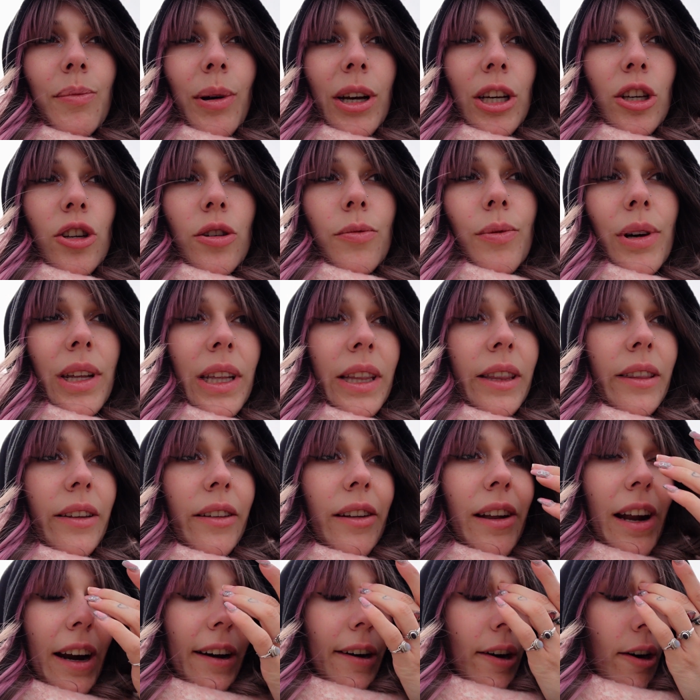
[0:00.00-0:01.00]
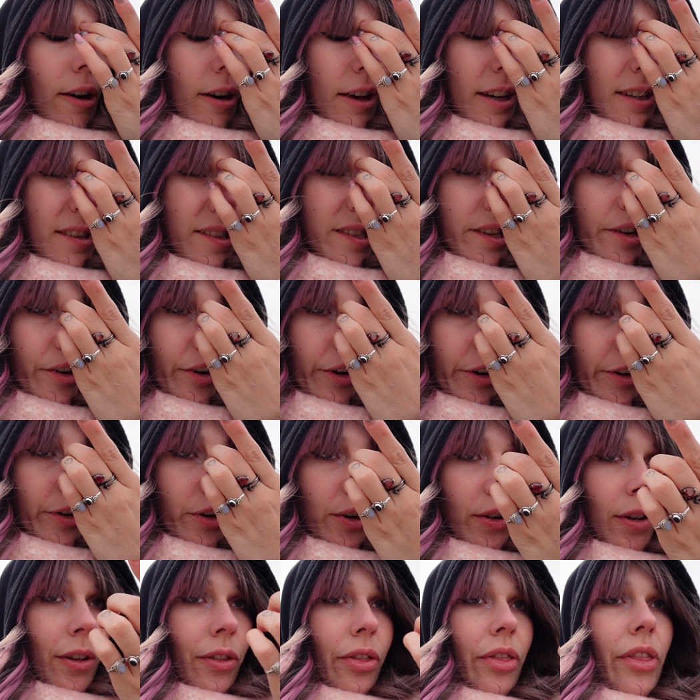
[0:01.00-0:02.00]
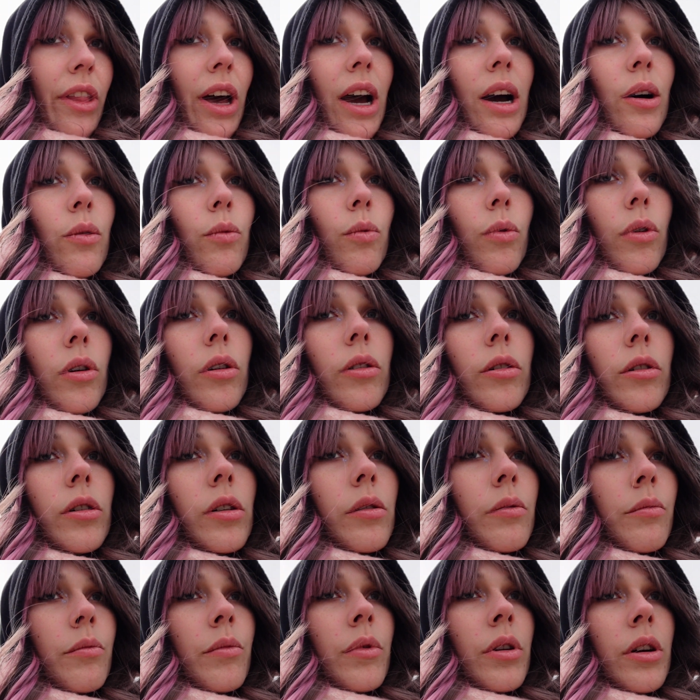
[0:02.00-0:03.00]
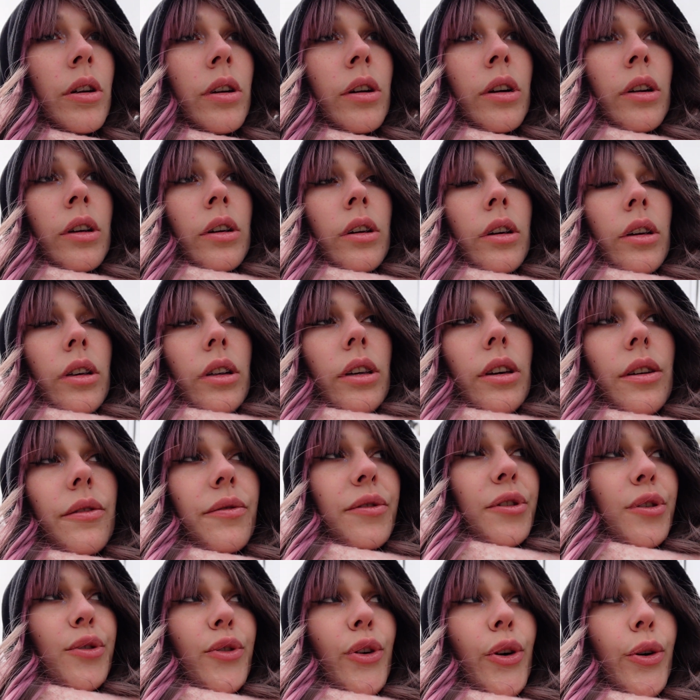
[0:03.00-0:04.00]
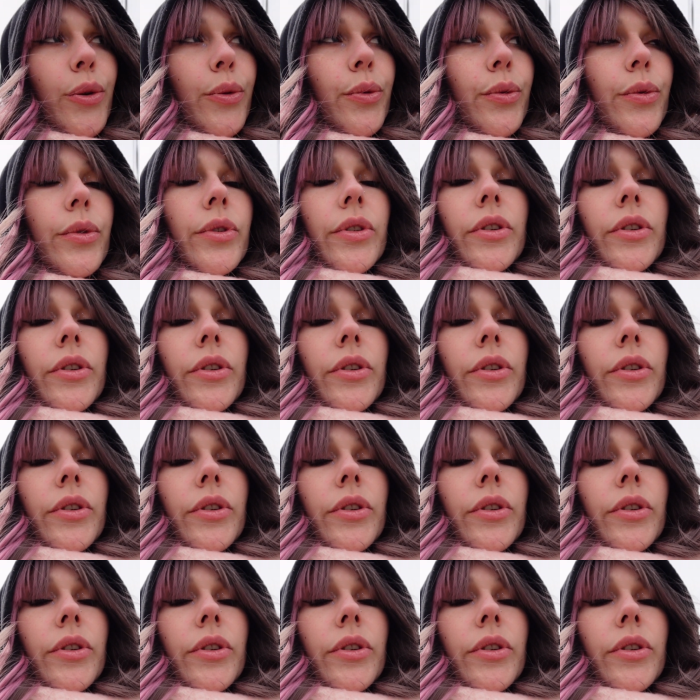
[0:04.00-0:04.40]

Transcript: Belgium and the Netherlands are not that warm if you don't.